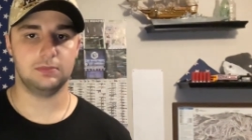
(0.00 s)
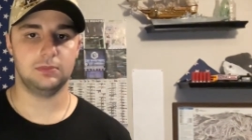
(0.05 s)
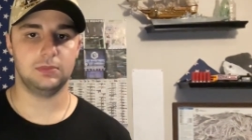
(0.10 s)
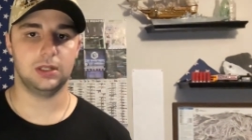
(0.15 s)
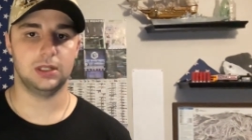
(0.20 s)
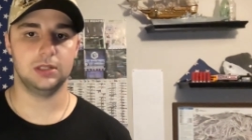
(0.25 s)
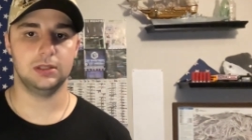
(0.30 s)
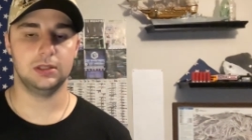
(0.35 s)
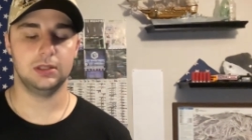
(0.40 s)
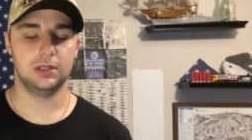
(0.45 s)

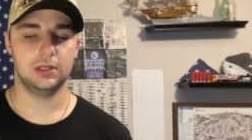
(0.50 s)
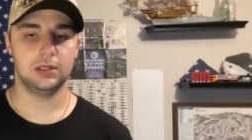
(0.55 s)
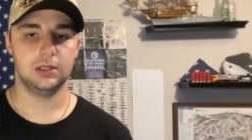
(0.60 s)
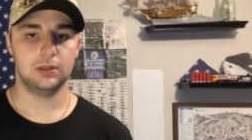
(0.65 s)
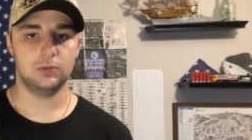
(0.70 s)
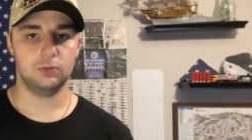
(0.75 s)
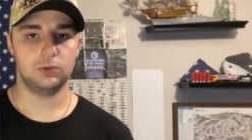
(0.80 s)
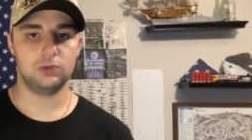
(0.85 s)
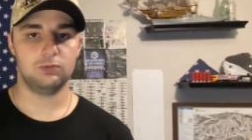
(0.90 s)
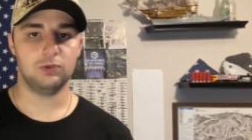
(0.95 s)
but
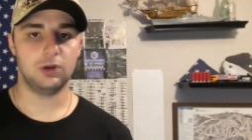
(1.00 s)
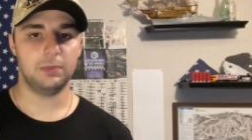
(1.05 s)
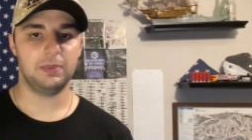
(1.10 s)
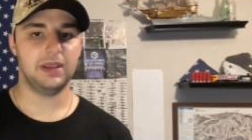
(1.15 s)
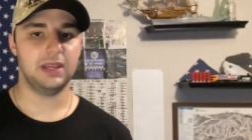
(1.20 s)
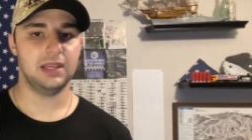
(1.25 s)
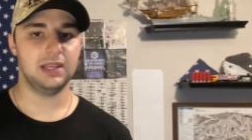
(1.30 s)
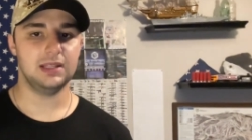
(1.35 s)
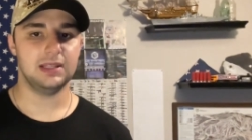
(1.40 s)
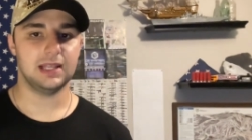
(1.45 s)
which will
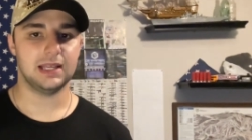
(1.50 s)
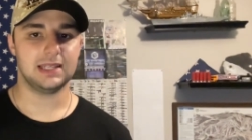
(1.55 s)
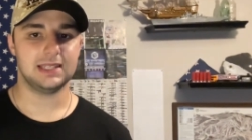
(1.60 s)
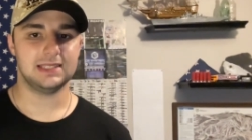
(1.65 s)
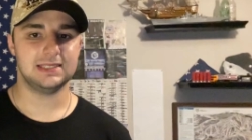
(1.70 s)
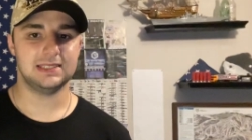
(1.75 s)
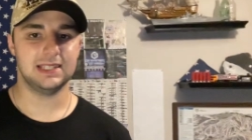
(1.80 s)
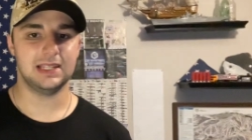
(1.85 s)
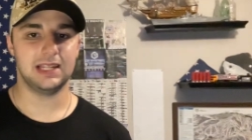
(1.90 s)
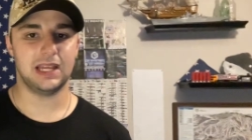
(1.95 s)
be
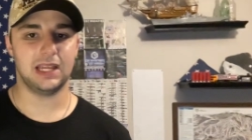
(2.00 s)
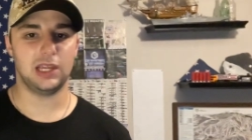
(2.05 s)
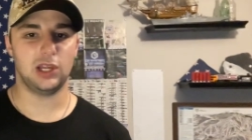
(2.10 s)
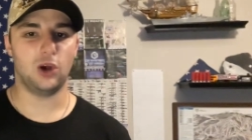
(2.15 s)
like today,